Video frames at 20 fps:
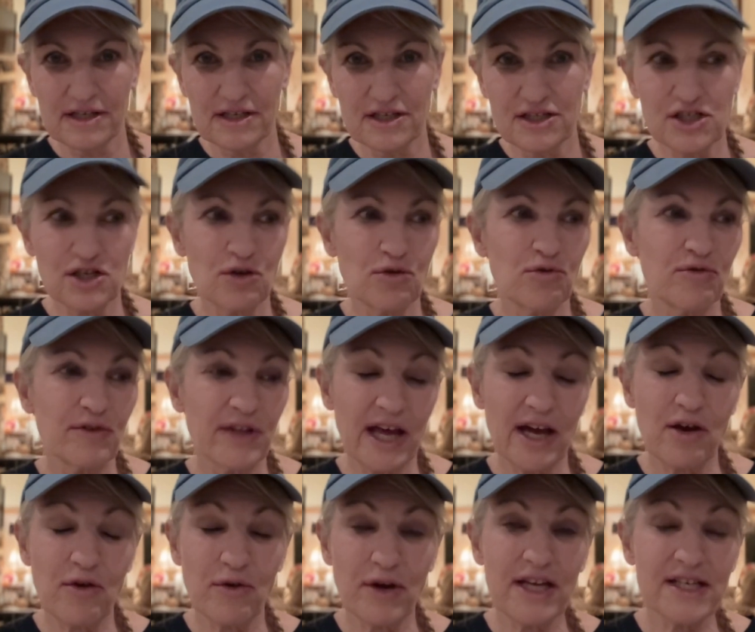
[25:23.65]
So that
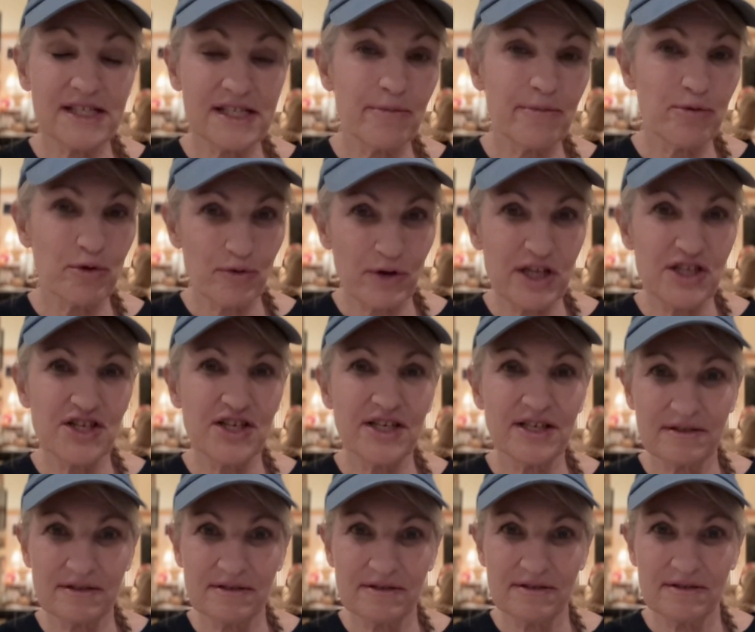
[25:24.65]
creates
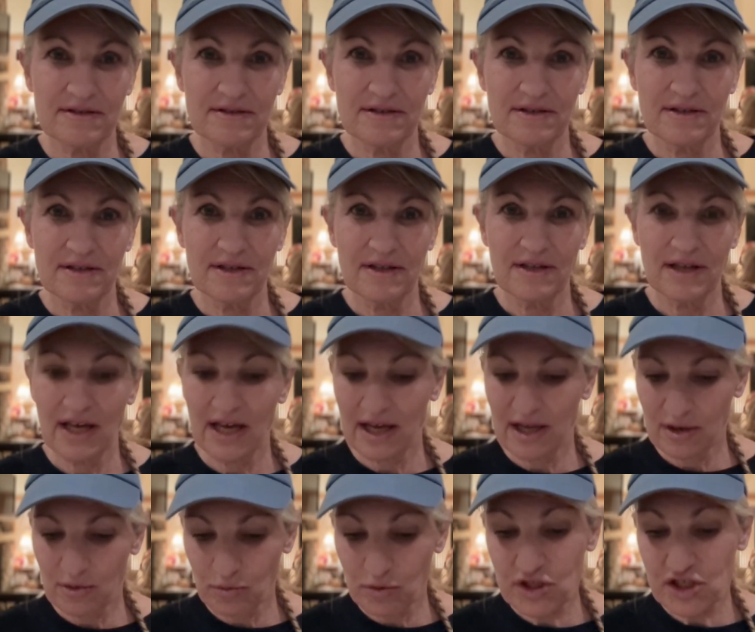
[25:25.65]
separation,
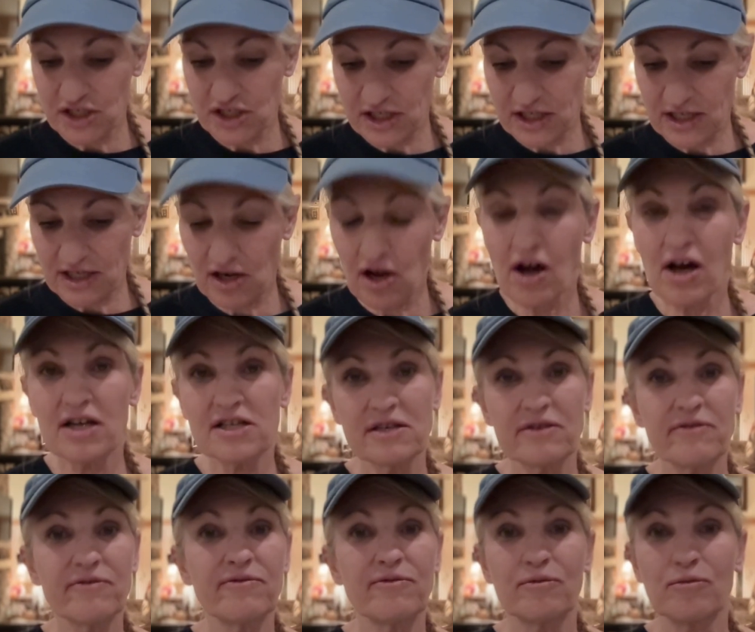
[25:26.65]
and which is the cause
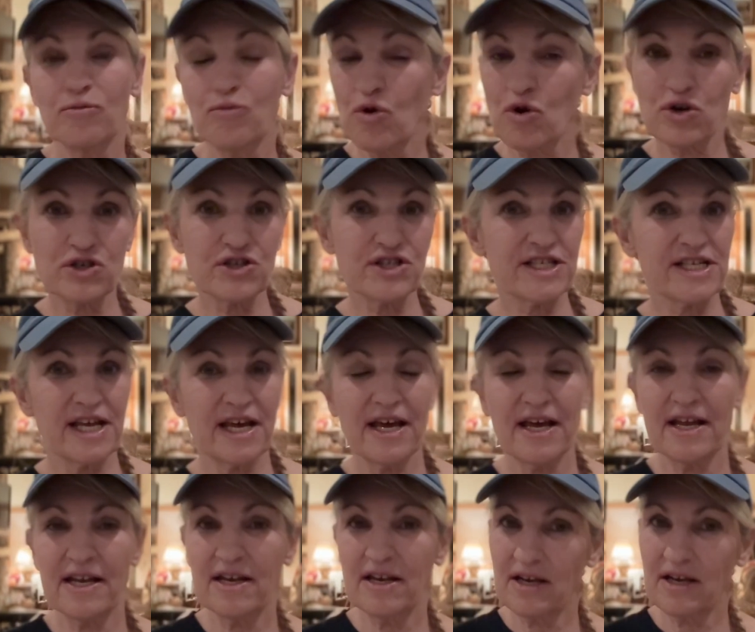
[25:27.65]
of wars
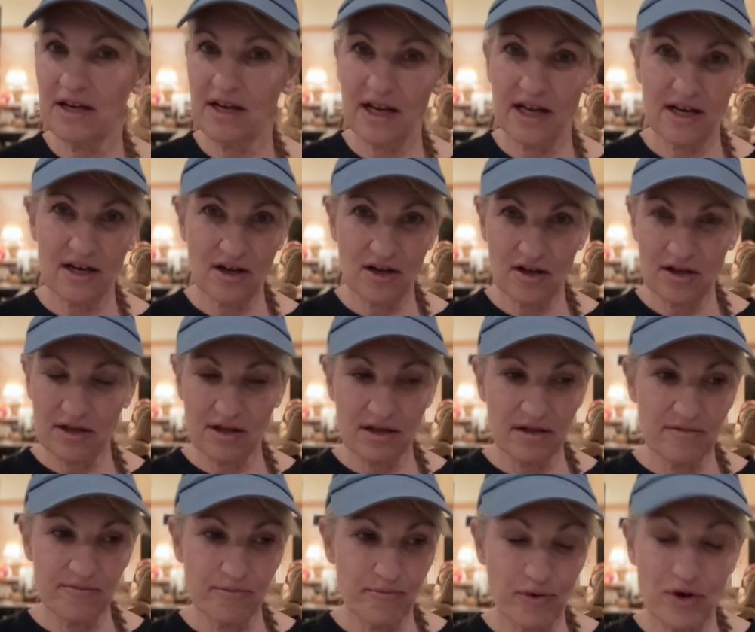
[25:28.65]
and
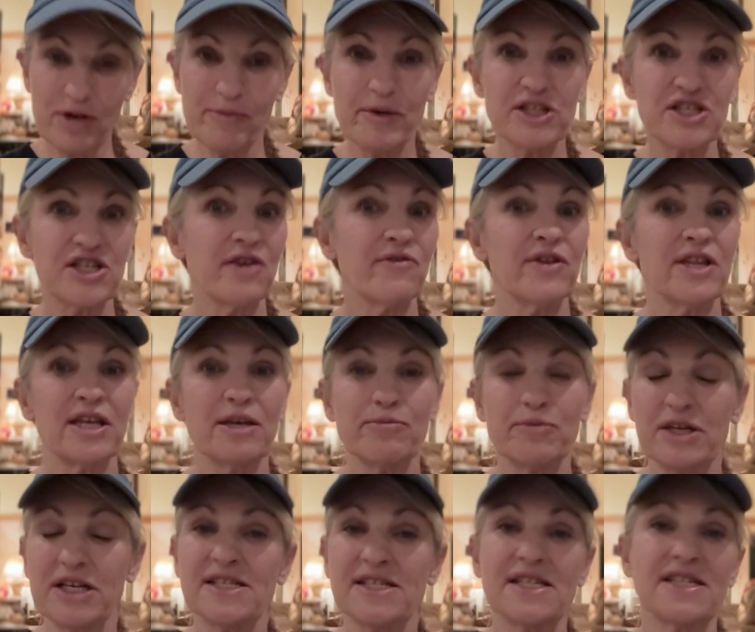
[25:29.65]
pretty much everything,
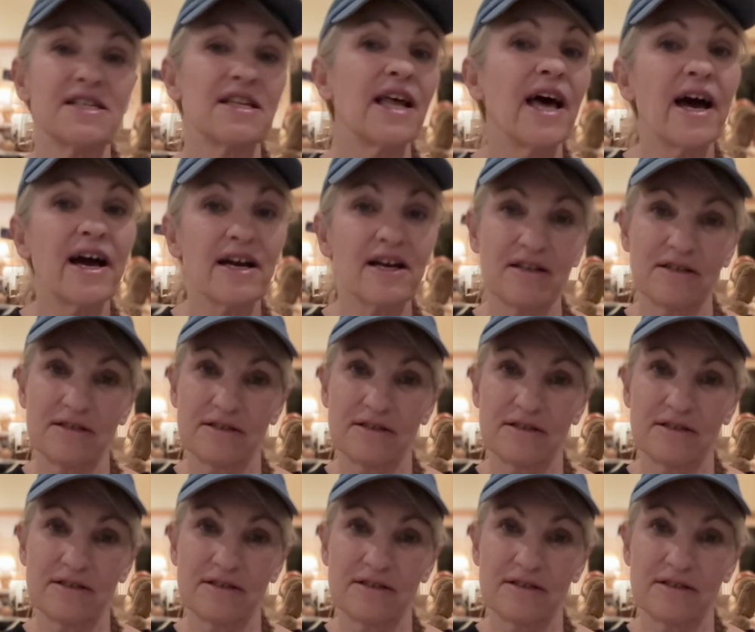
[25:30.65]
because it's lack.